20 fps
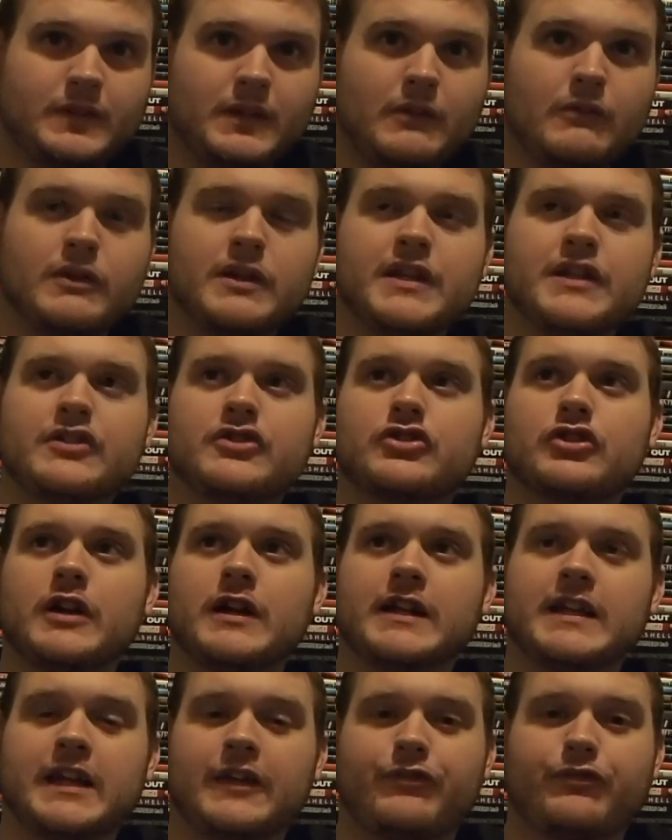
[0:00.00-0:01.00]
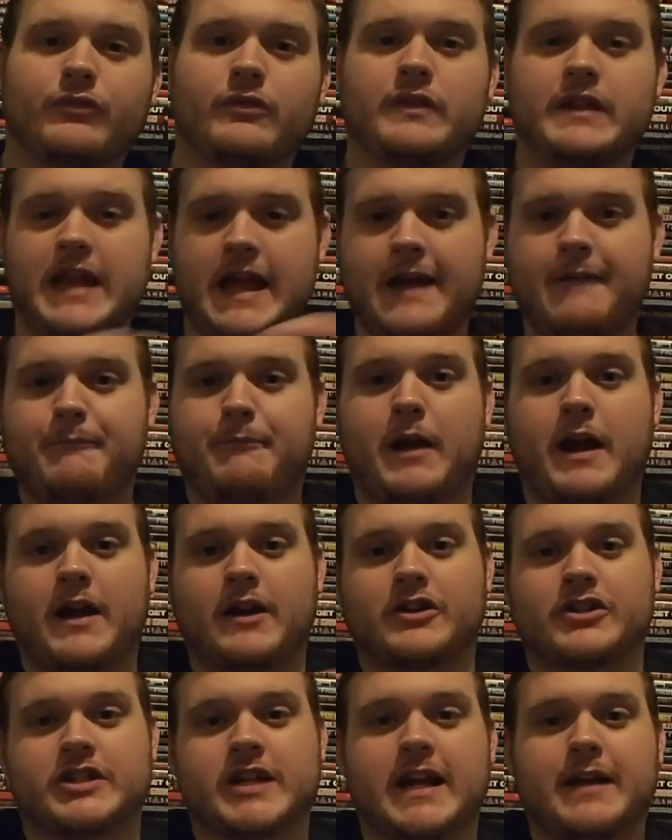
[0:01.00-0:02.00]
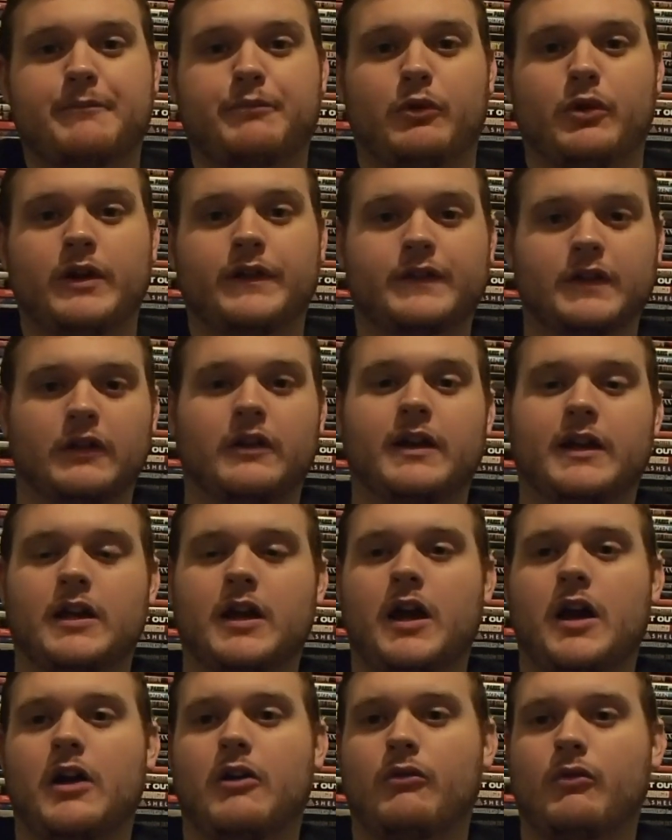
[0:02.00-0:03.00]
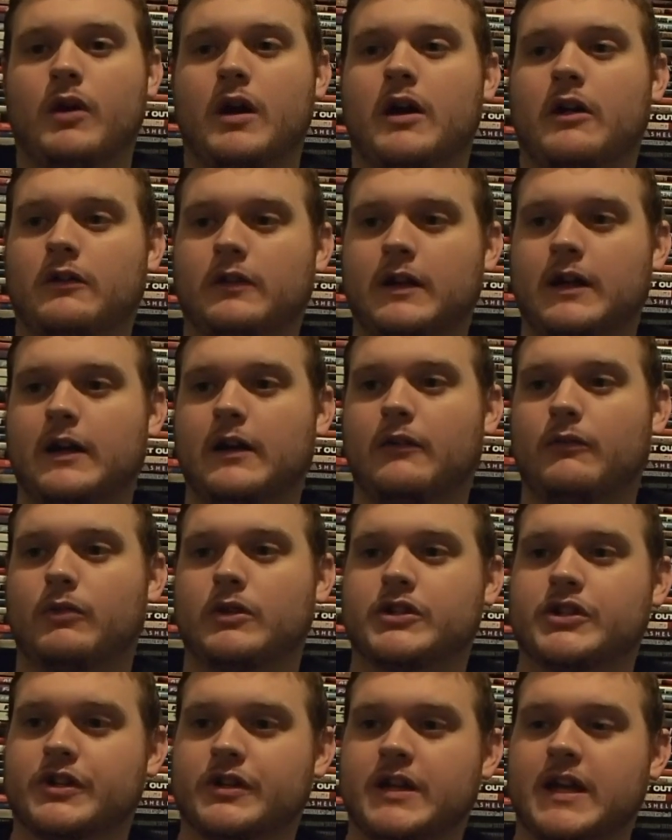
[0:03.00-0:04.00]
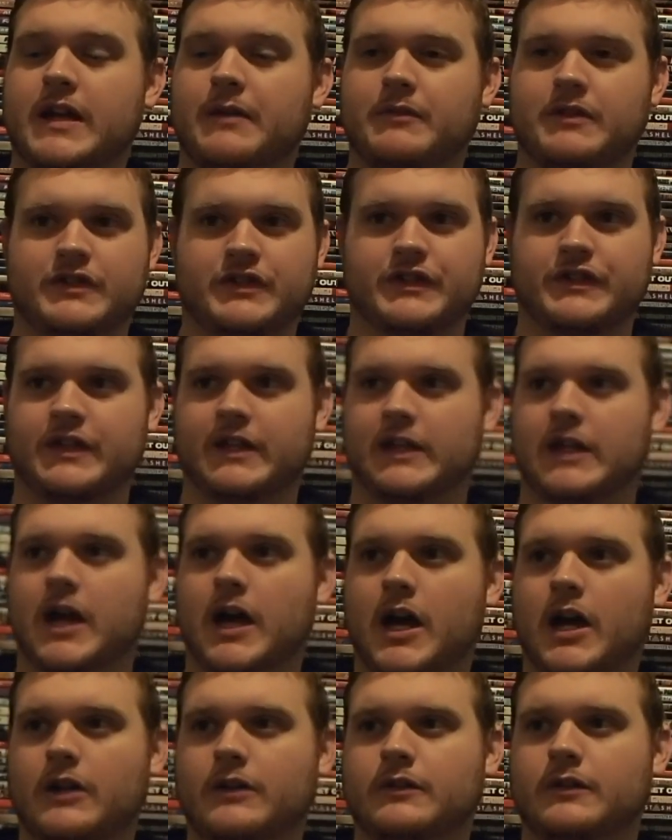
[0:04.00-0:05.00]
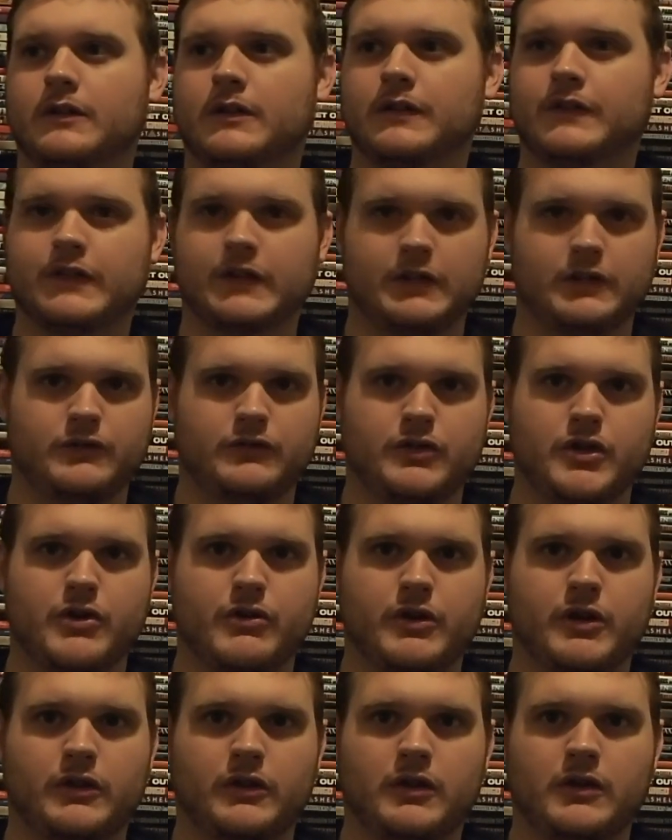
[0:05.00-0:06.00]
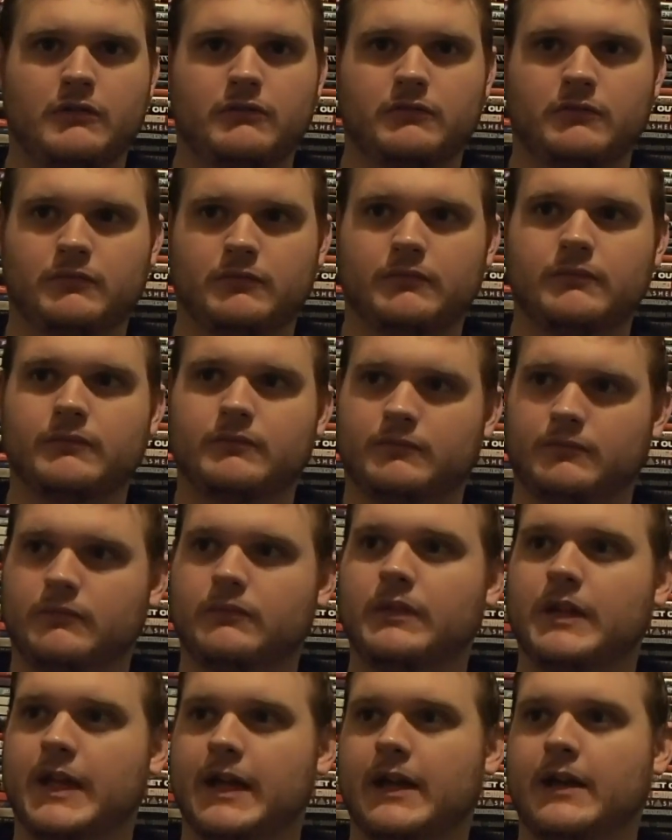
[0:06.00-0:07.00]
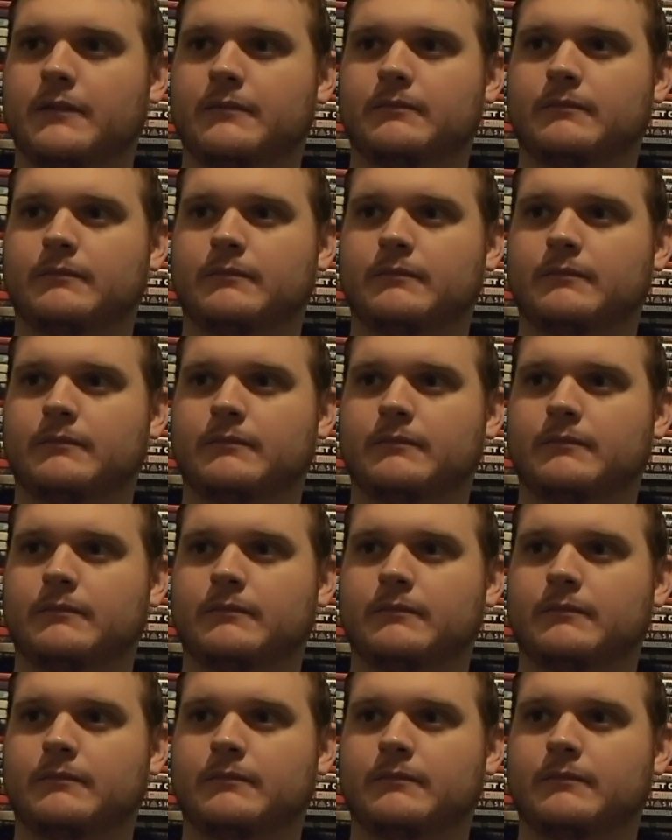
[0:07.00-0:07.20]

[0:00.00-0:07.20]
when he's trying to get through the Empire checkpoint, they're like, oh, well, what's your name? He's just like, Han. It's like, you going alone? Yeah.